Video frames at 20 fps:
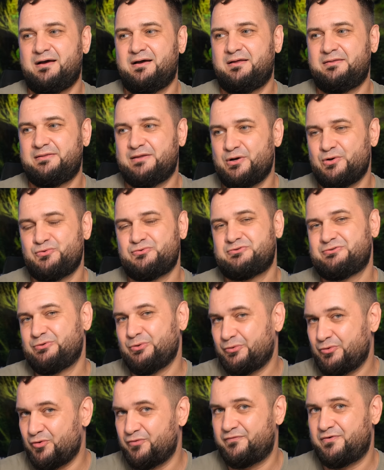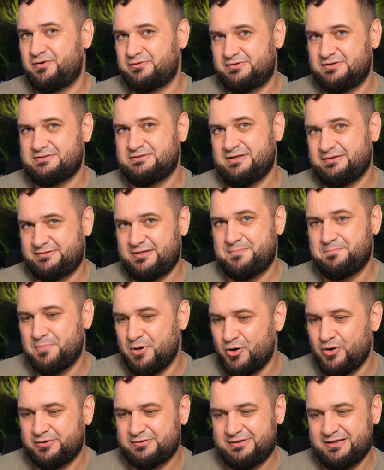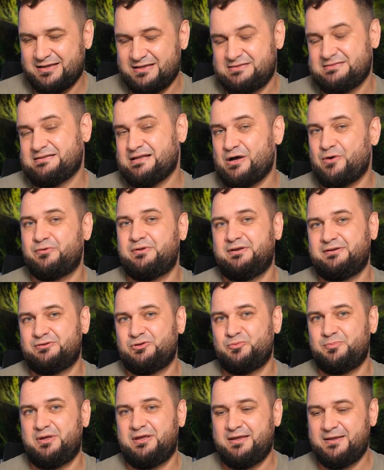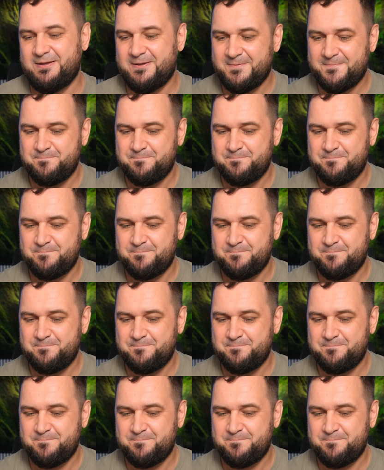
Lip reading: those 2 converters that I bought are sounding to me.